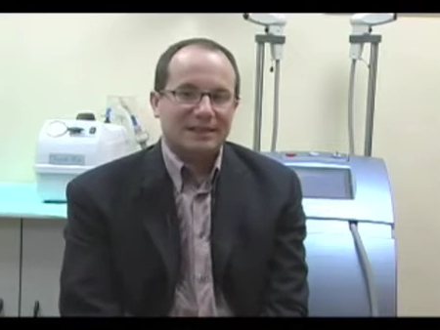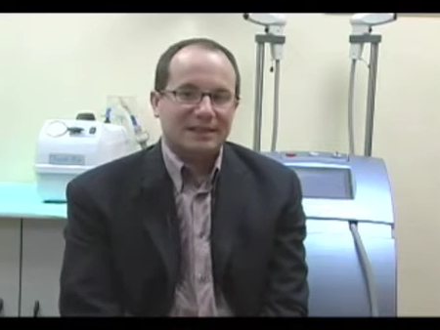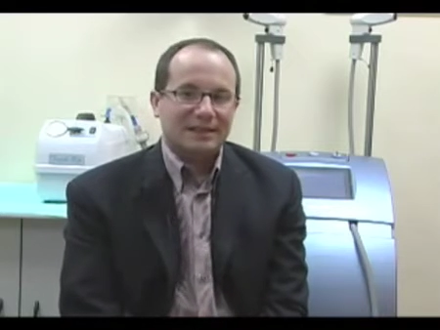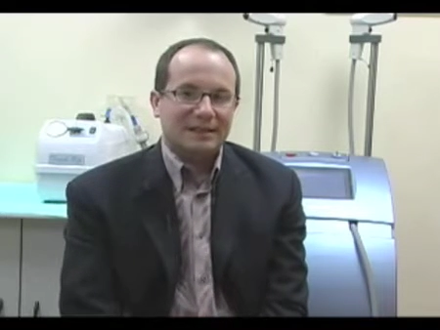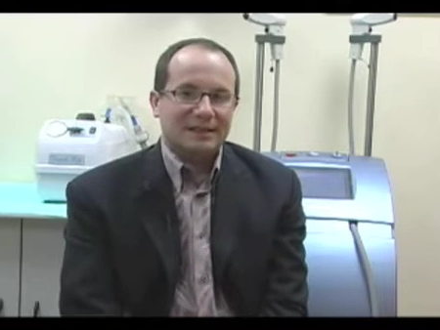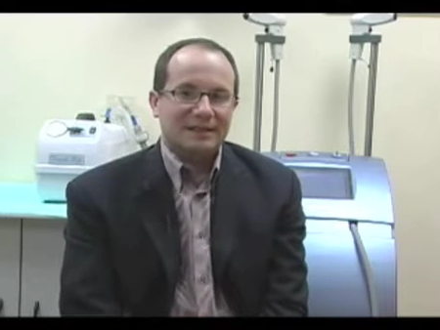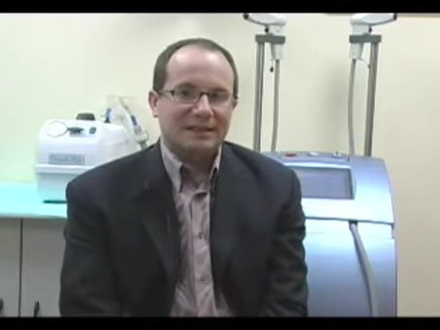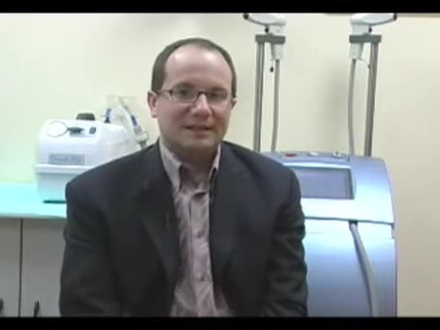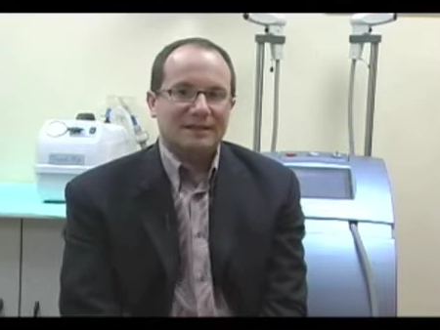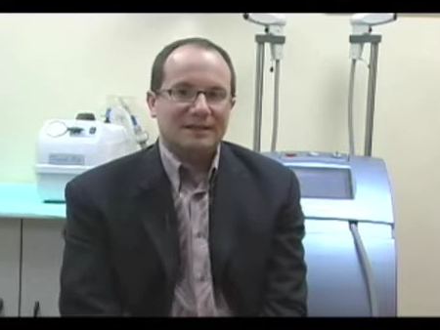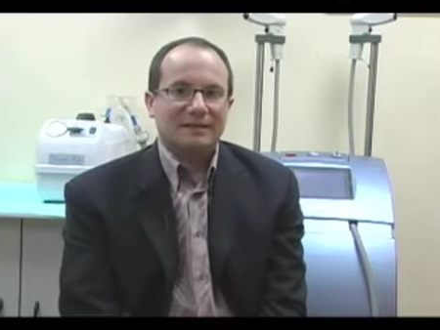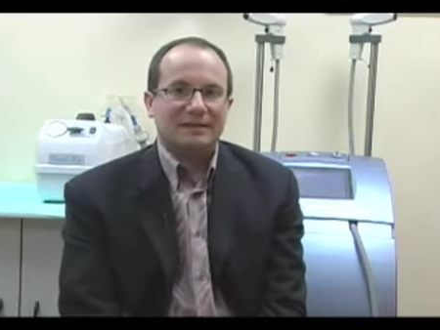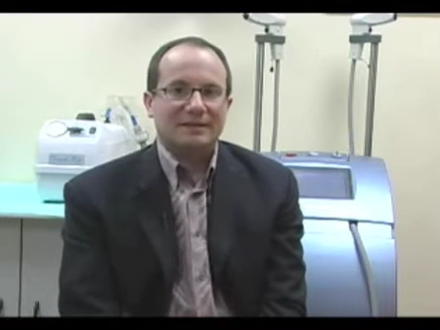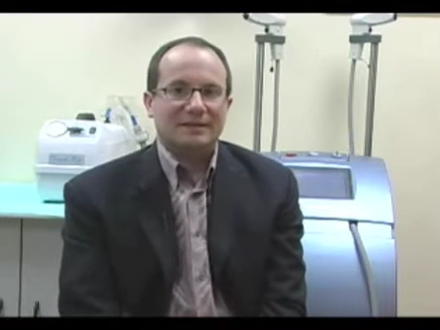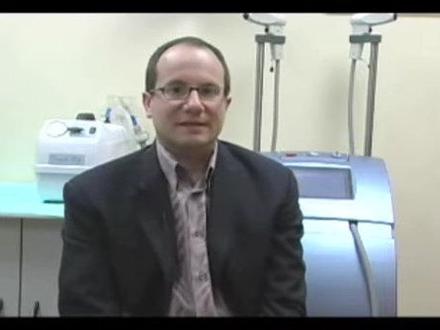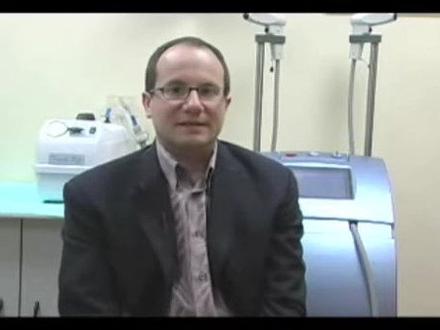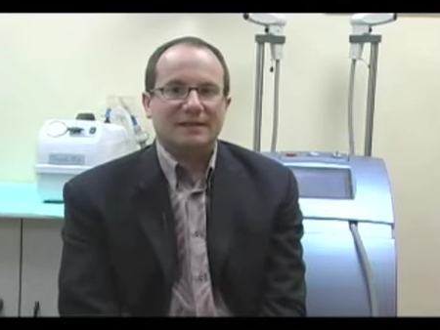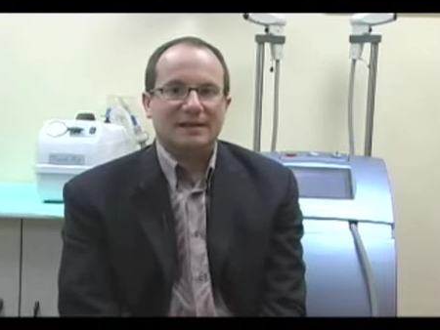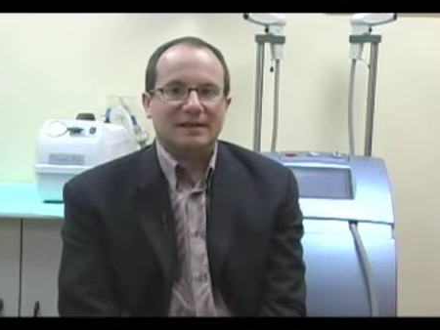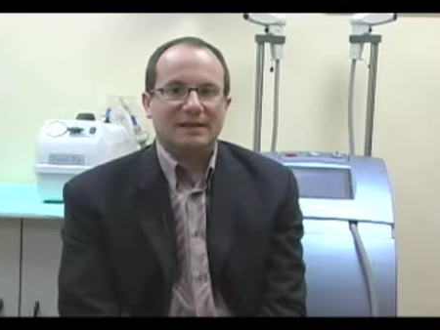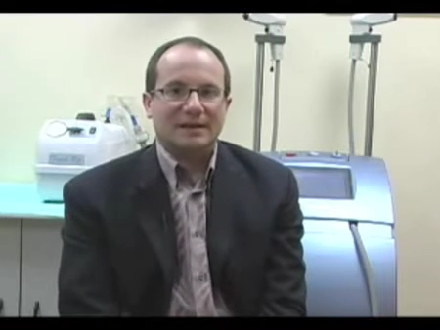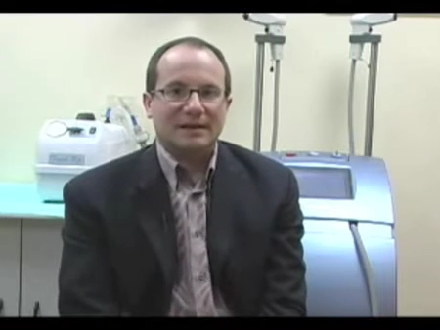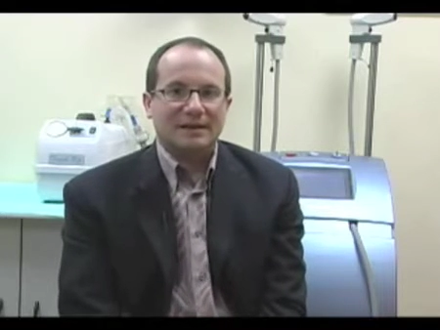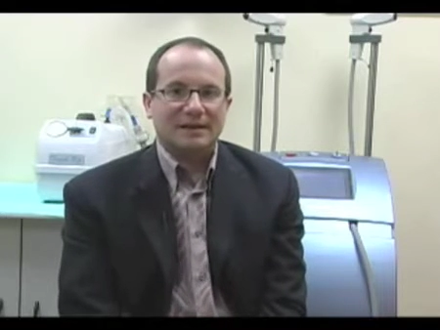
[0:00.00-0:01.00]
is
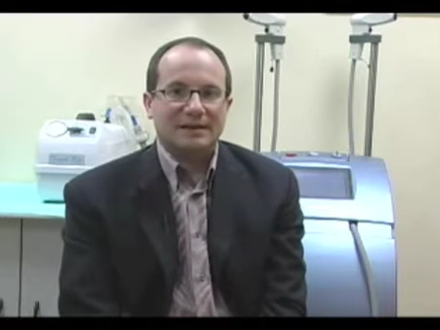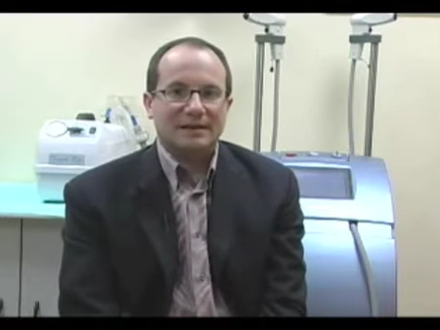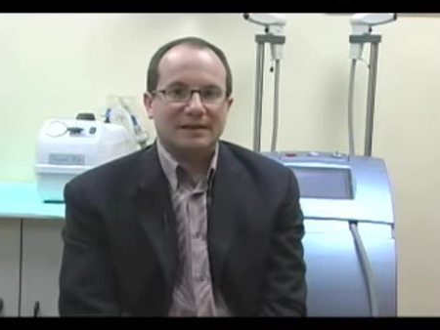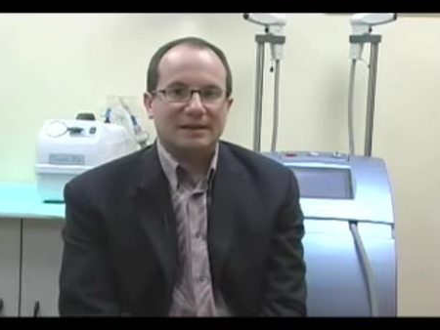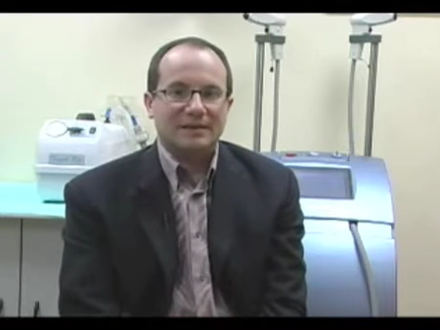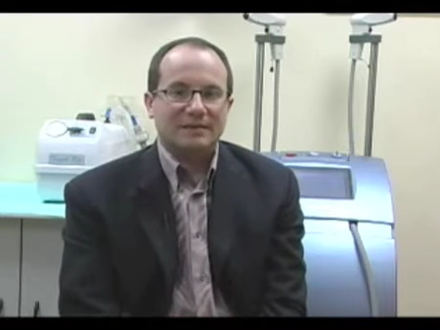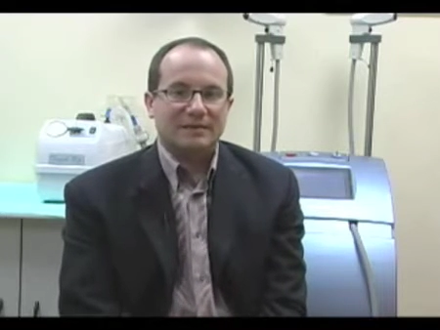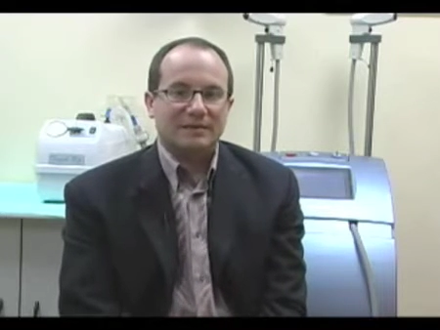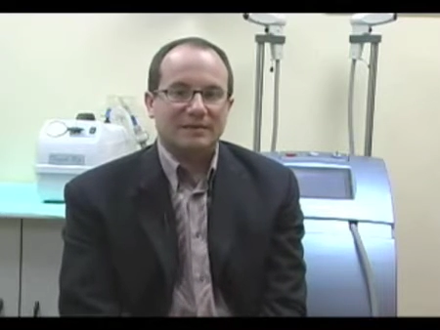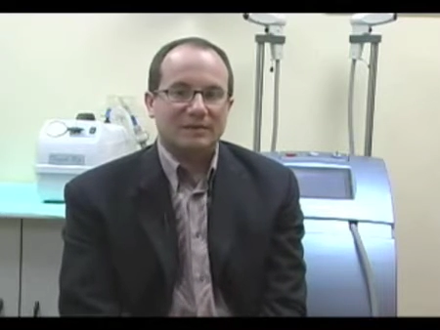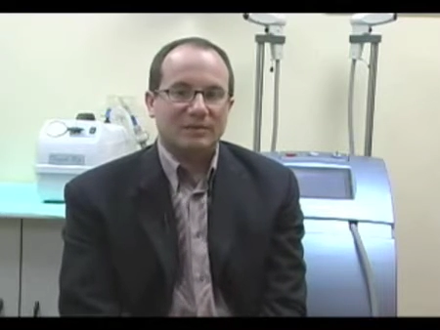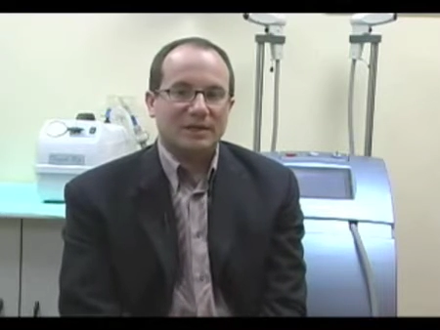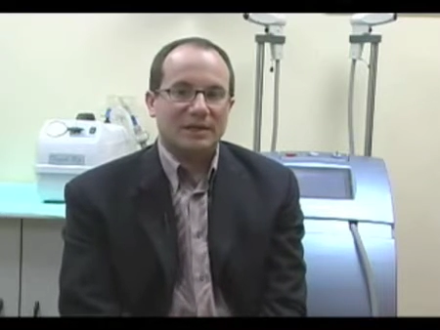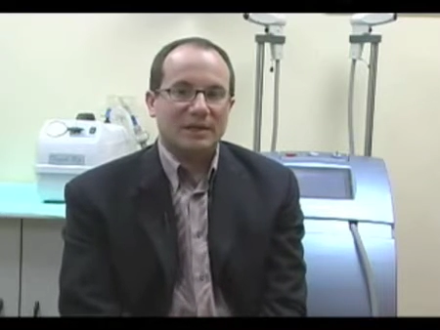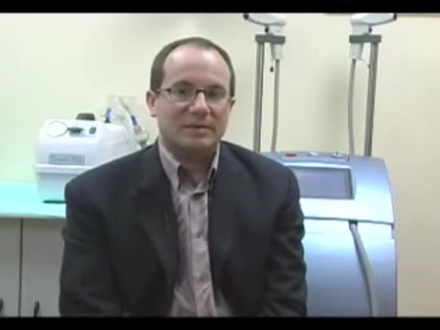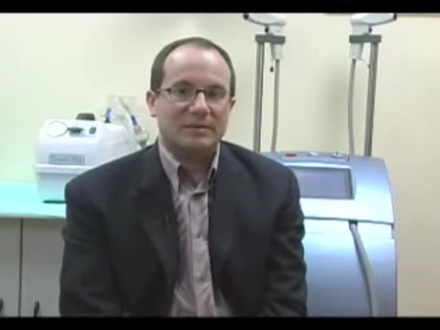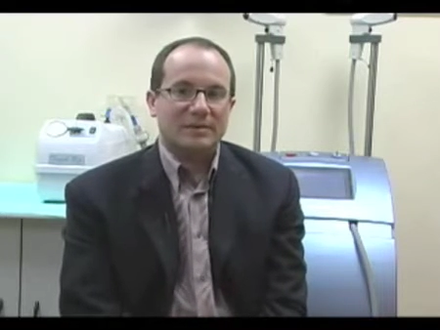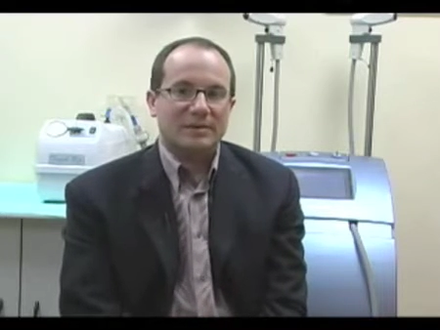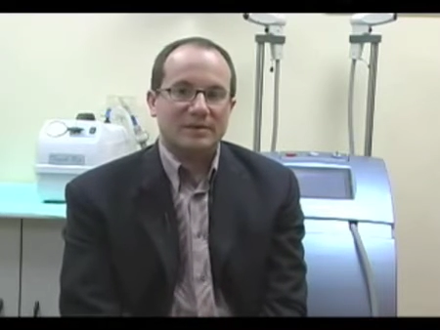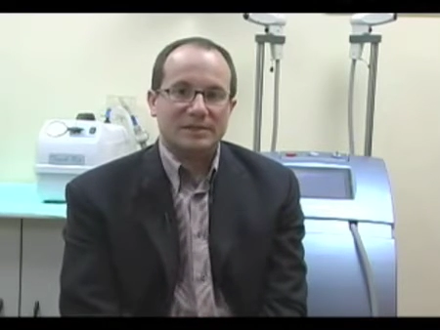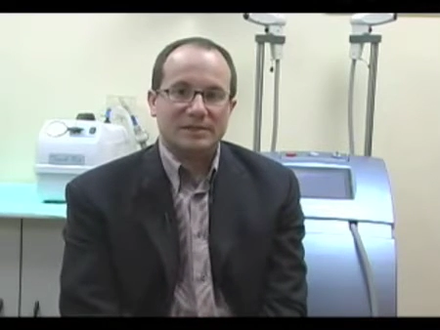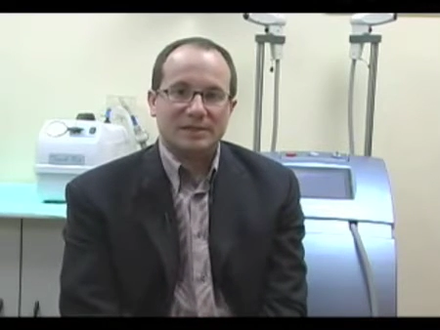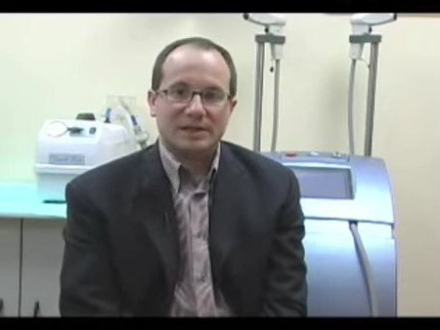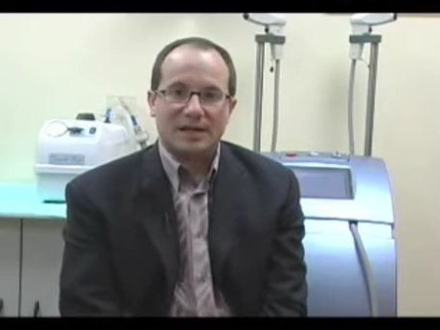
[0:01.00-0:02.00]
one of the
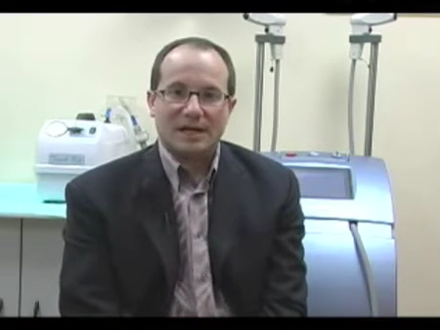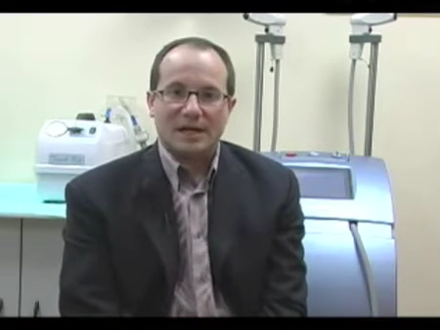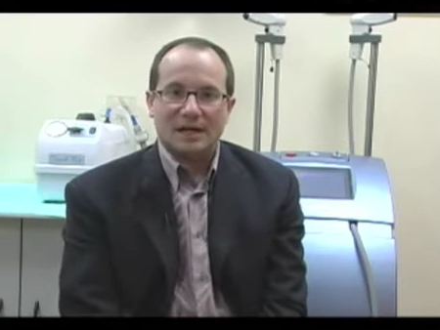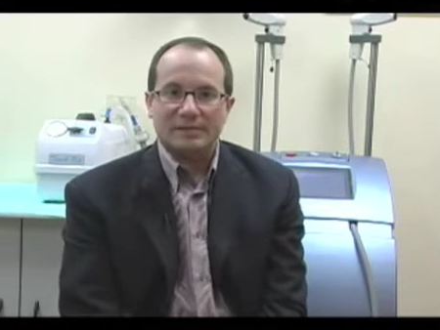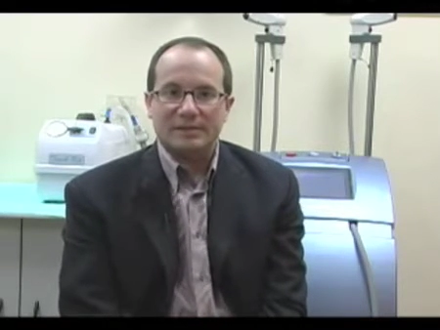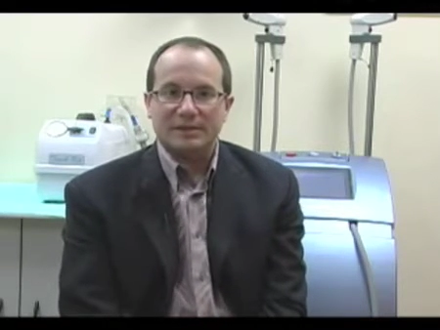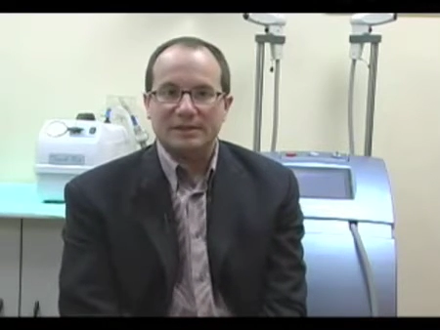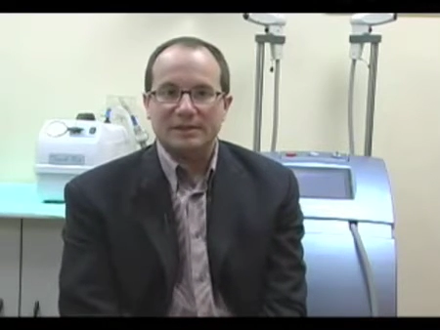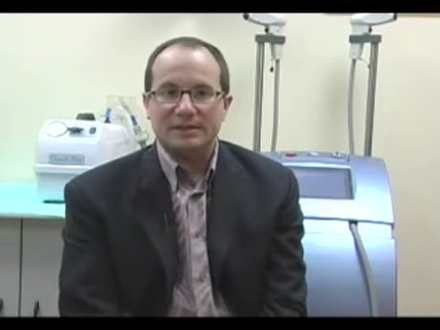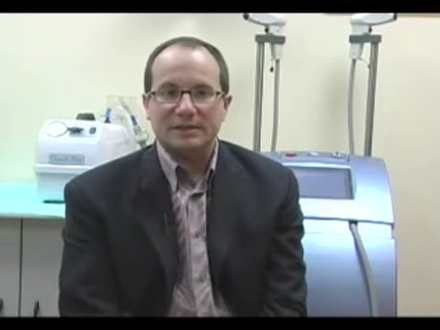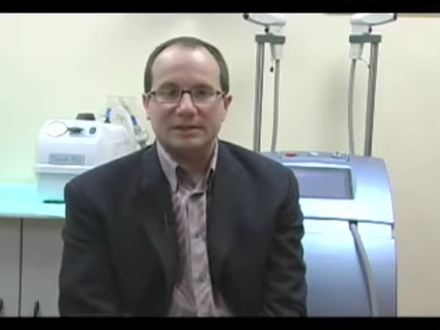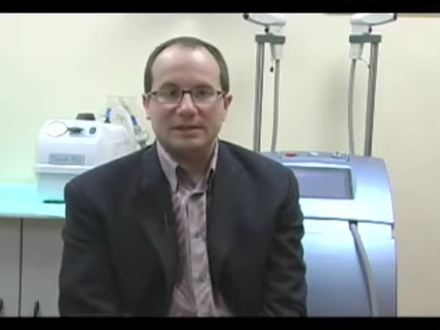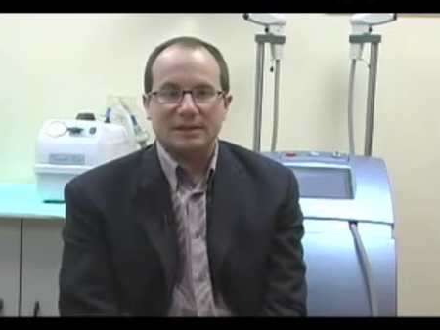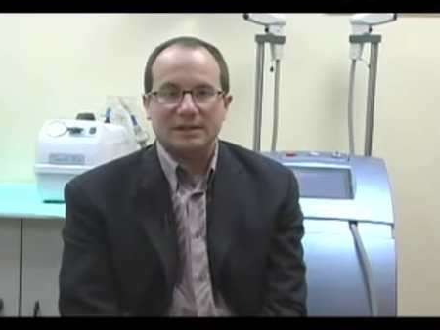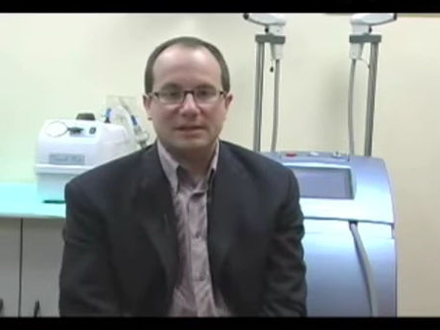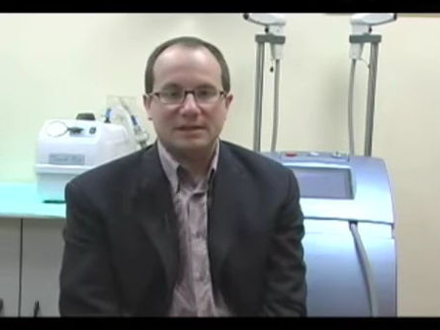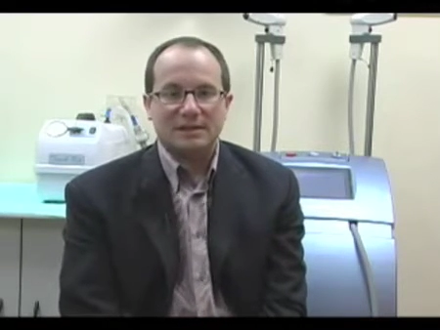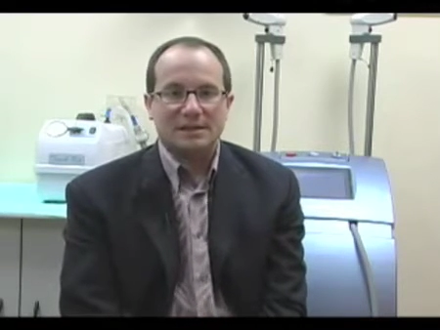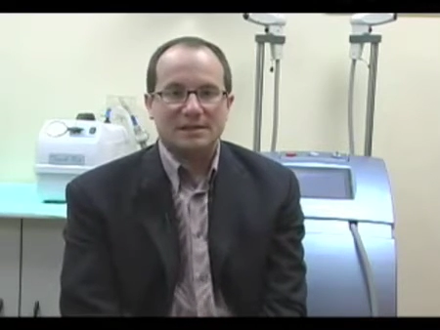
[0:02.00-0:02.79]
most common